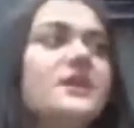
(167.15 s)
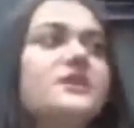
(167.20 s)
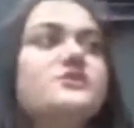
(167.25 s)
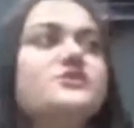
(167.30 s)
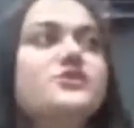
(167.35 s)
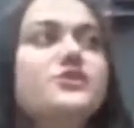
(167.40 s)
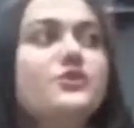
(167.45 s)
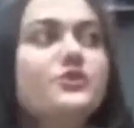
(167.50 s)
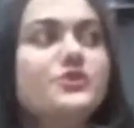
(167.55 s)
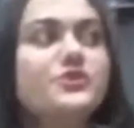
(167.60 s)

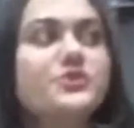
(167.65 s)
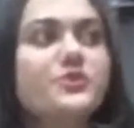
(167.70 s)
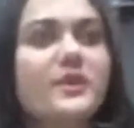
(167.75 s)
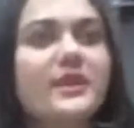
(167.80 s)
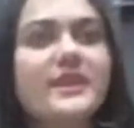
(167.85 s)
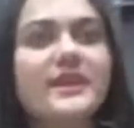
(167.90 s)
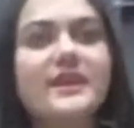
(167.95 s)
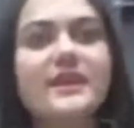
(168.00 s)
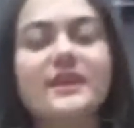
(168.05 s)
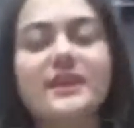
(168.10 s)
it's
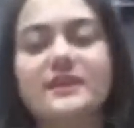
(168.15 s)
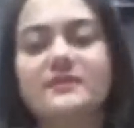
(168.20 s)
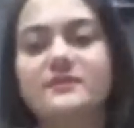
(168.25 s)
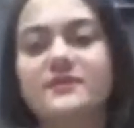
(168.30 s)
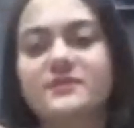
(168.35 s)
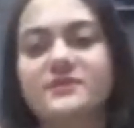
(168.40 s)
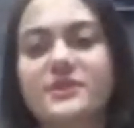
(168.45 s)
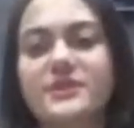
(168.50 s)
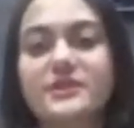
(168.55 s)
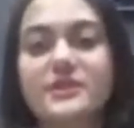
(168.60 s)
usually
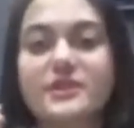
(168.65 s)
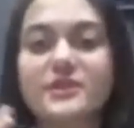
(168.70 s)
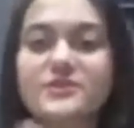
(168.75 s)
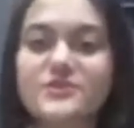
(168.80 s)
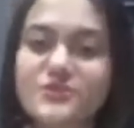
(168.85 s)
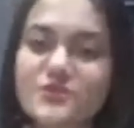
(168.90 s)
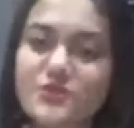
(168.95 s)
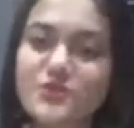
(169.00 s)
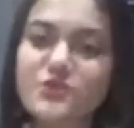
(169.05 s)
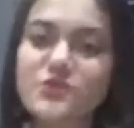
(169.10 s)
either drinking
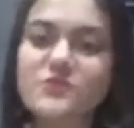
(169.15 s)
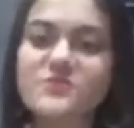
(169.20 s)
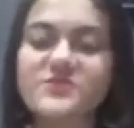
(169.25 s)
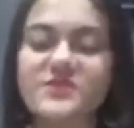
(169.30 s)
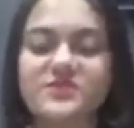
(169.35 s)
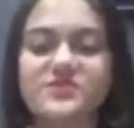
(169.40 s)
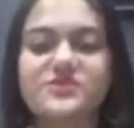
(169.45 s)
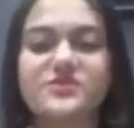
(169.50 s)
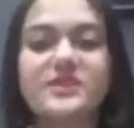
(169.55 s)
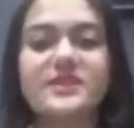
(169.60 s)

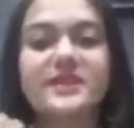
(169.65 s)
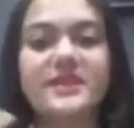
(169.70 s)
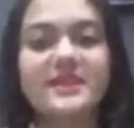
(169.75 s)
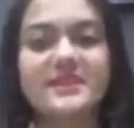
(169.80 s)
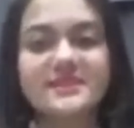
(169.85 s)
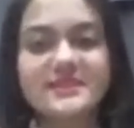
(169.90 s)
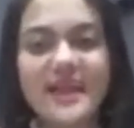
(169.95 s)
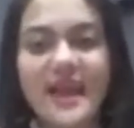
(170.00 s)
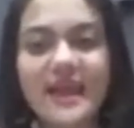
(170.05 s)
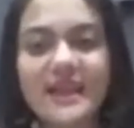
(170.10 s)
soups, it's
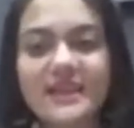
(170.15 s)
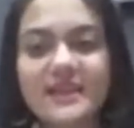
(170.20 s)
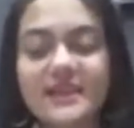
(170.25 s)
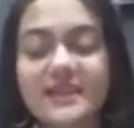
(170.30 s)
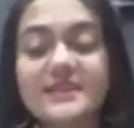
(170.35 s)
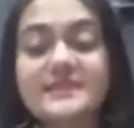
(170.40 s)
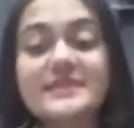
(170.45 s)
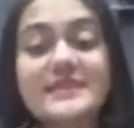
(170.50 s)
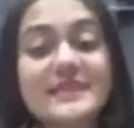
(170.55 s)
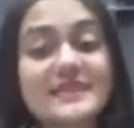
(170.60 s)
drinking salad,
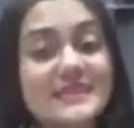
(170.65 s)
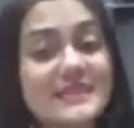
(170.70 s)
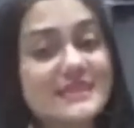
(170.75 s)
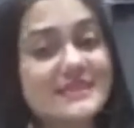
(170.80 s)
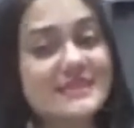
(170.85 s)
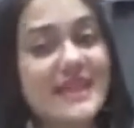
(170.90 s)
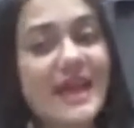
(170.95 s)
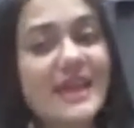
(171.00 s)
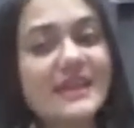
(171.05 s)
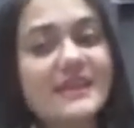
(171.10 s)
it's
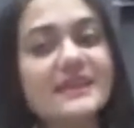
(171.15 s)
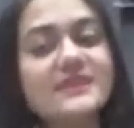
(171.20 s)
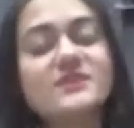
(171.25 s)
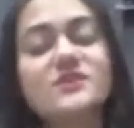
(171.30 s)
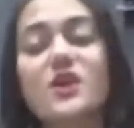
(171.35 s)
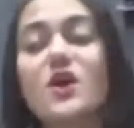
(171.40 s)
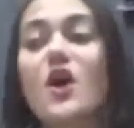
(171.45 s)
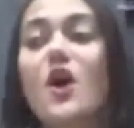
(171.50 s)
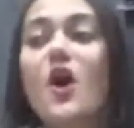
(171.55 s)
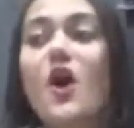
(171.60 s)
eating
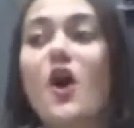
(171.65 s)
salads,